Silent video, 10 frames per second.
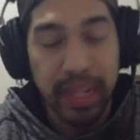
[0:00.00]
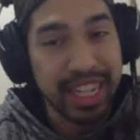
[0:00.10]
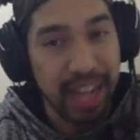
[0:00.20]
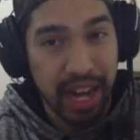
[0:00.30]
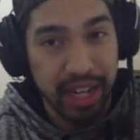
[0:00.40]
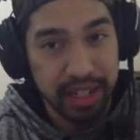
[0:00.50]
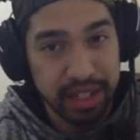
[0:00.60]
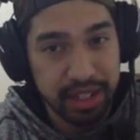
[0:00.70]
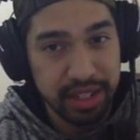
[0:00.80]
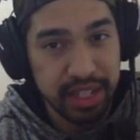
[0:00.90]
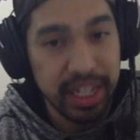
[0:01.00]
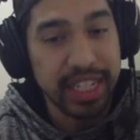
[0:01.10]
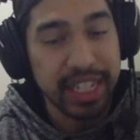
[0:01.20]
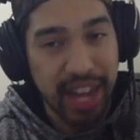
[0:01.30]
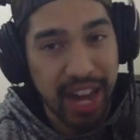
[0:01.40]
Got it.
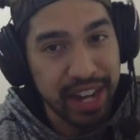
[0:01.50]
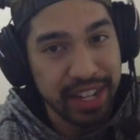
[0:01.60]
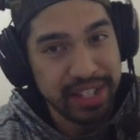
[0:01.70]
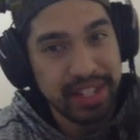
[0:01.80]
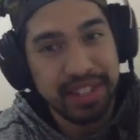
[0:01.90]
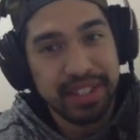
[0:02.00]
Got it.